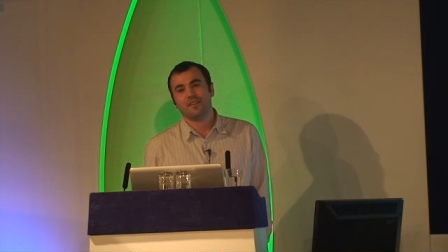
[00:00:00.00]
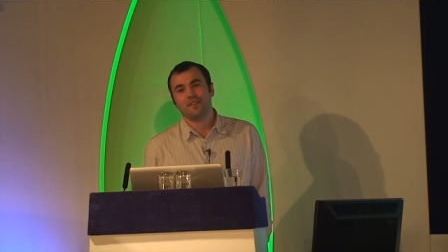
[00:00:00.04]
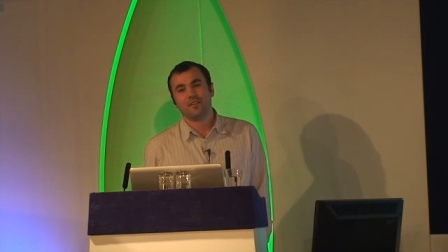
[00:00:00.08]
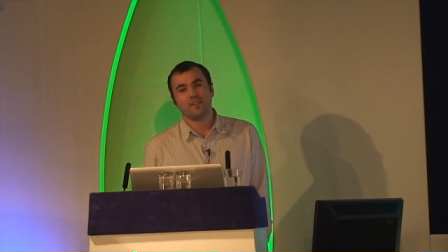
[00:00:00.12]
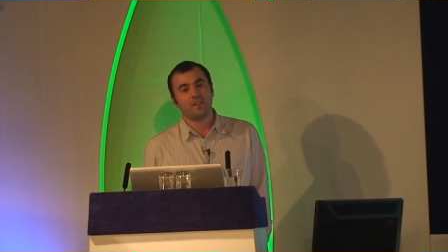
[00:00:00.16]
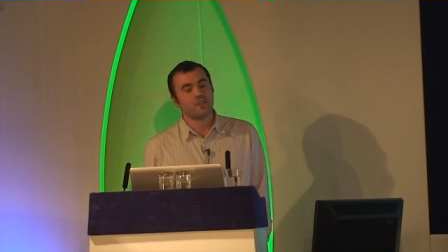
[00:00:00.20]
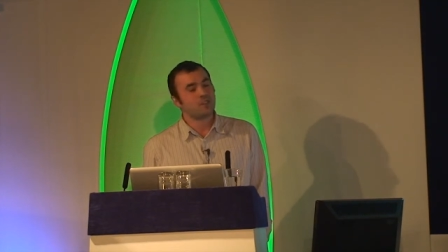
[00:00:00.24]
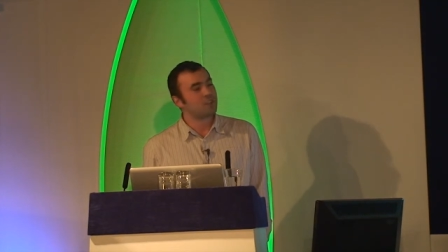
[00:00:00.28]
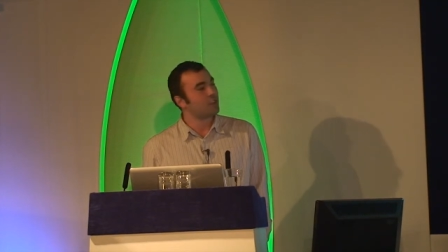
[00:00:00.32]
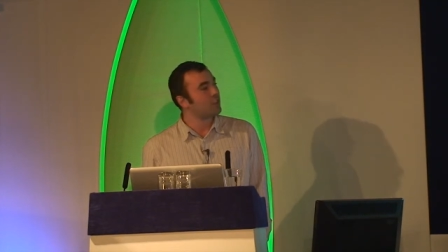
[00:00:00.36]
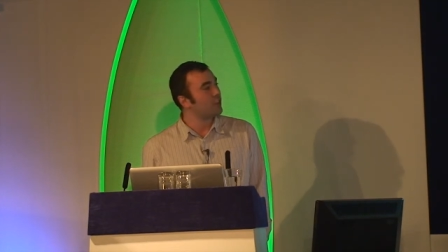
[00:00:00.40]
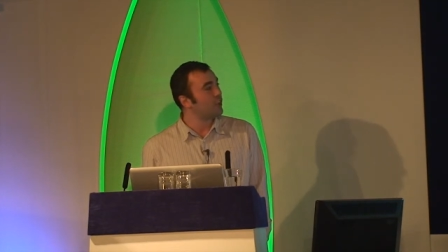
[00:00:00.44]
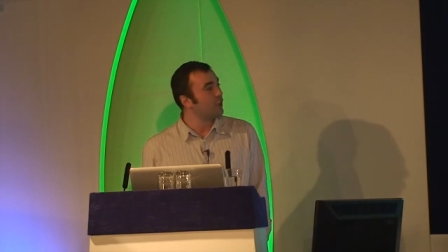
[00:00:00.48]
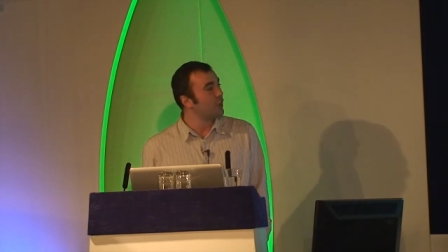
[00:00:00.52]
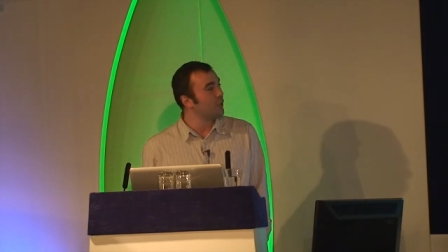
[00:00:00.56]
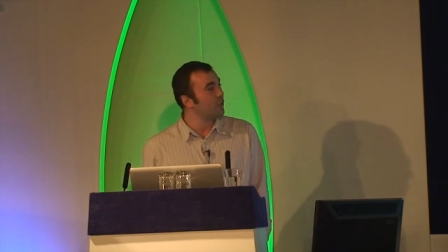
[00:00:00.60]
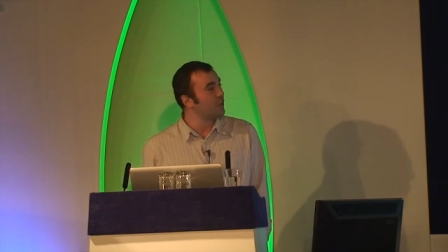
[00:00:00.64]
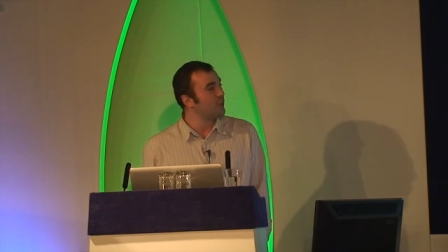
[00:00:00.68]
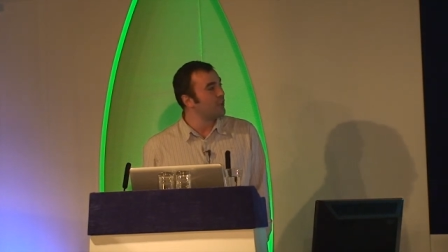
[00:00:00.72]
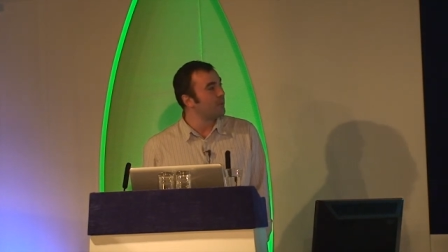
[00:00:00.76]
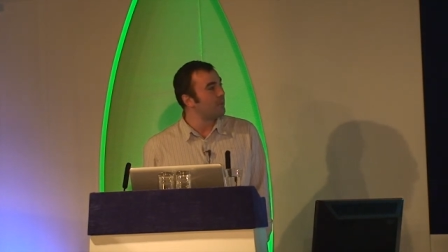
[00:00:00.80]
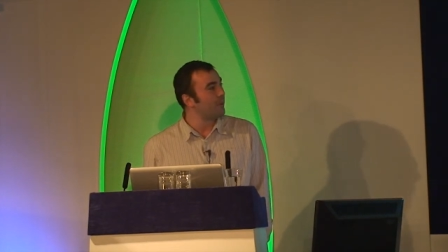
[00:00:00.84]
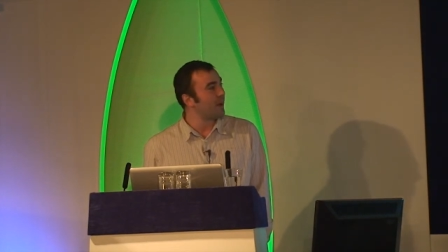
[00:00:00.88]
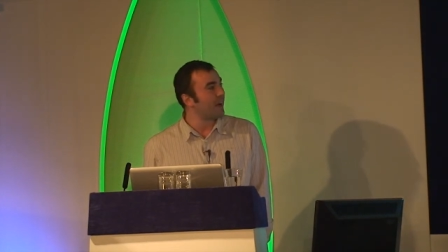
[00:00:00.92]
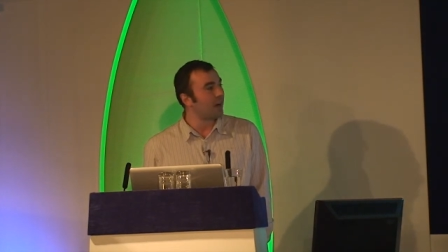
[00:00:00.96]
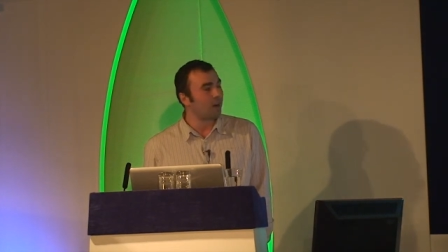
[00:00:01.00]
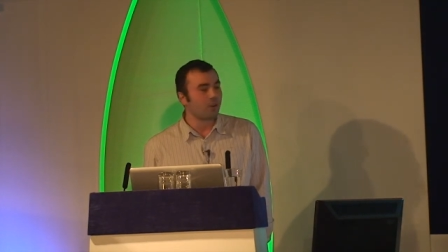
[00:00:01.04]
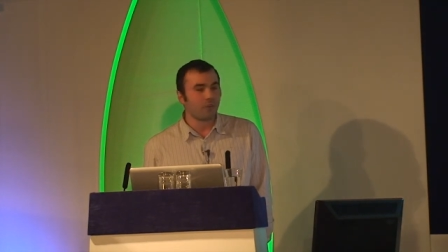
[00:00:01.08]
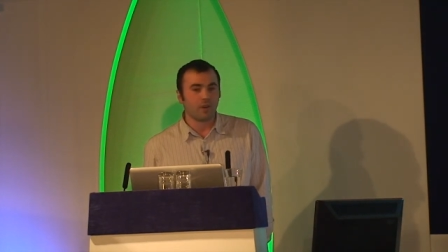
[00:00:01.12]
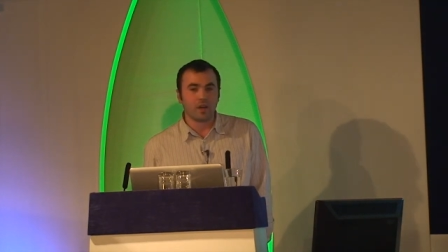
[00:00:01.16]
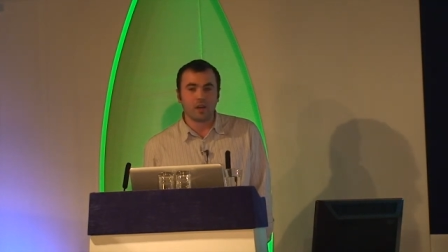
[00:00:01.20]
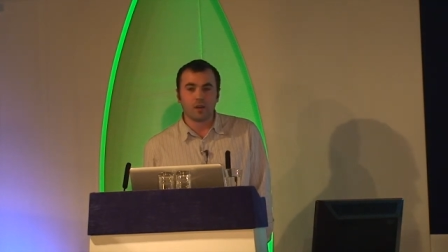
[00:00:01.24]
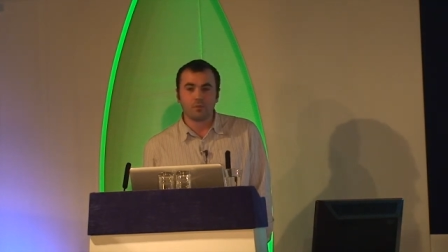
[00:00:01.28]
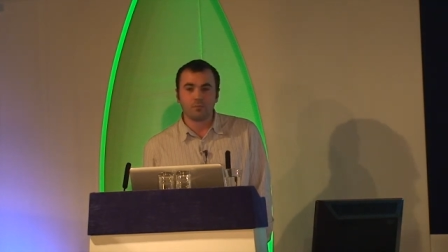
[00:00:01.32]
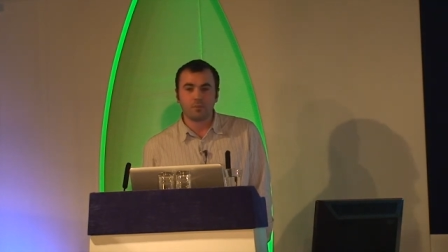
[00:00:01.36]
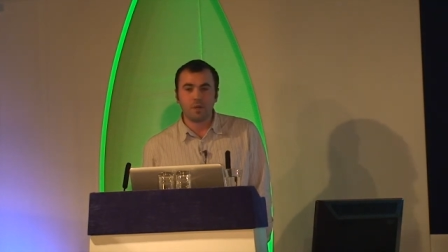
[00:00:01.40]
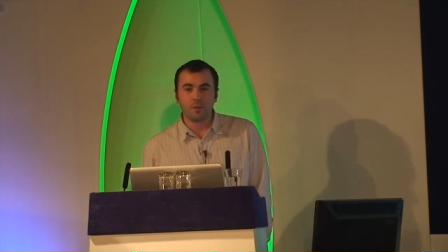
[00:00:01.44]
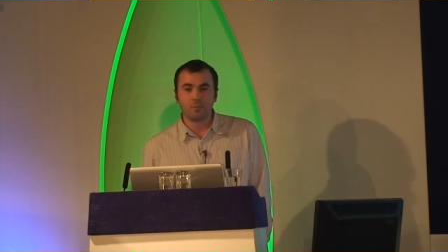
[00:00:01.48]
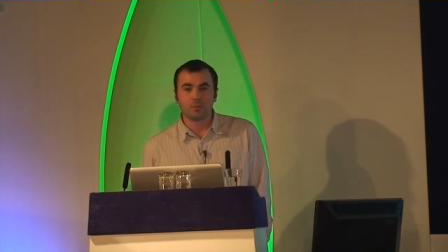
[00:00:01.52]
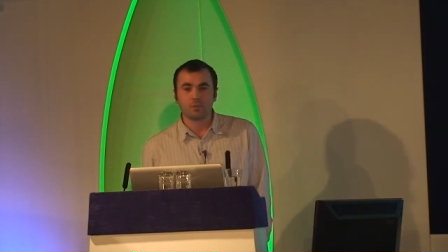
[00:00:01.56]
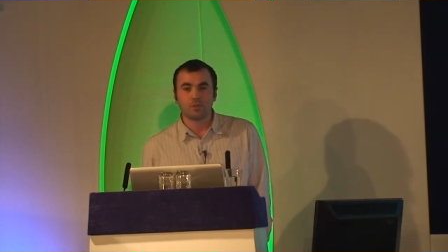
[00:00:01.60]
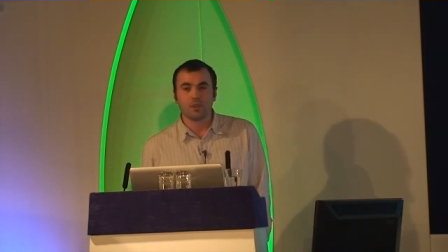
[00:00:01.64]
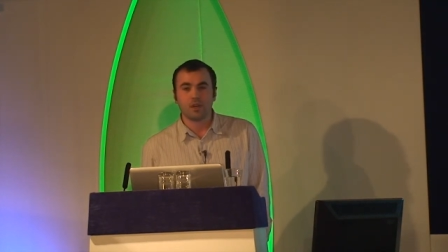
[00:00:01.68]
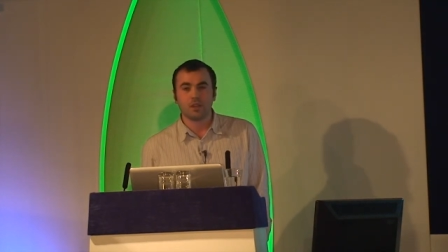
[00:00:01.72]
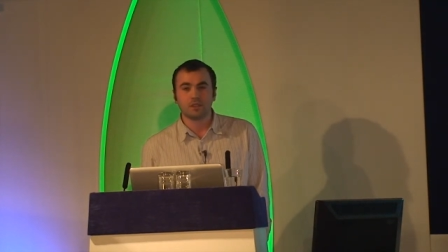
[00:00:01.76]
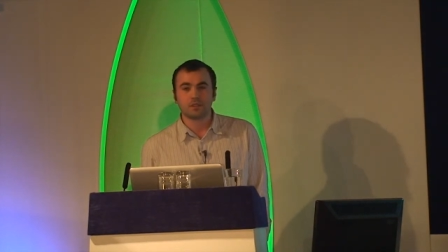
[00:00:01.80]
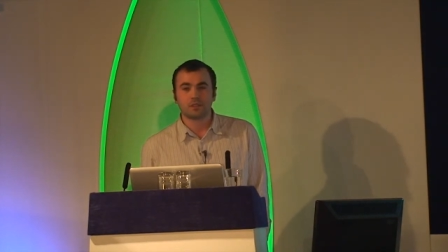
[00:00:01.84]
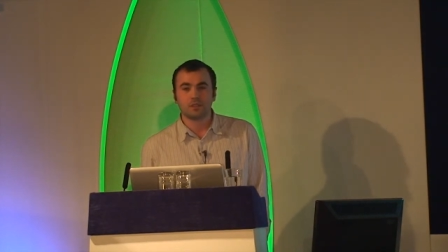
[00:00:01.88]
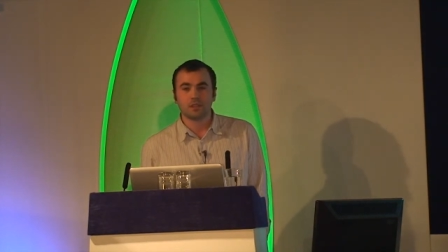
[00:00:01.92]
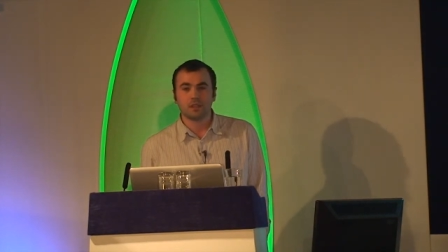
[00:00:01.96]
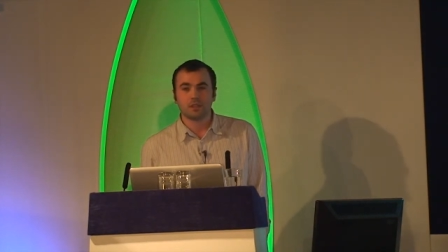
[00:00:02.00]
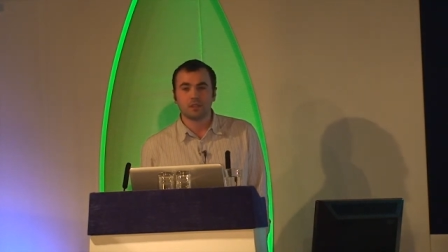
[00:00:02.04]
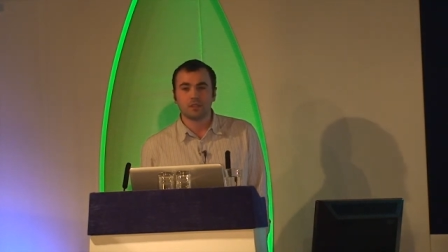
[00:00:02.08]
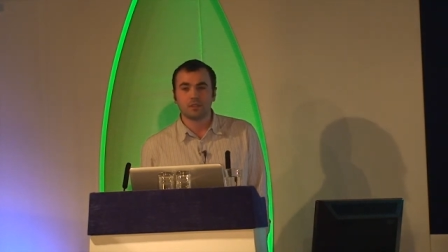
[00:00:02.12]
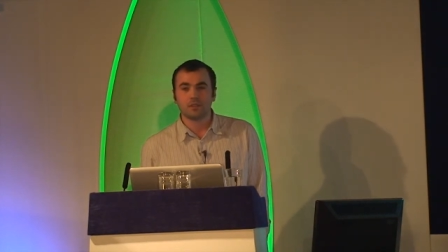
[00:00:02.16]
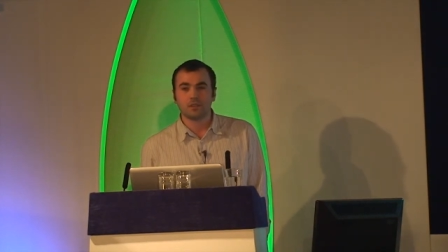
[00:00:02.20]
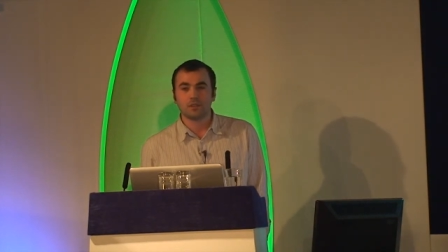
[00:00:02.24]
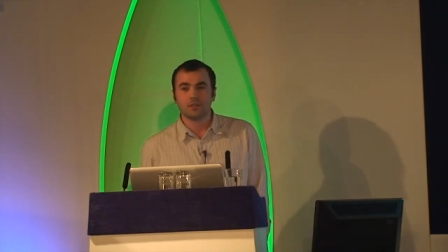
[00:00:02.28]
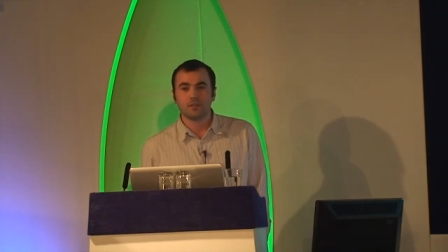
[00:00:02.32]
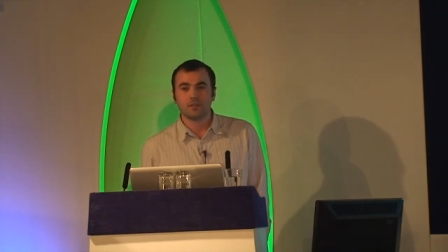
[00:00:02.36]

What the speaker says: There's a clue in the background, people dancing.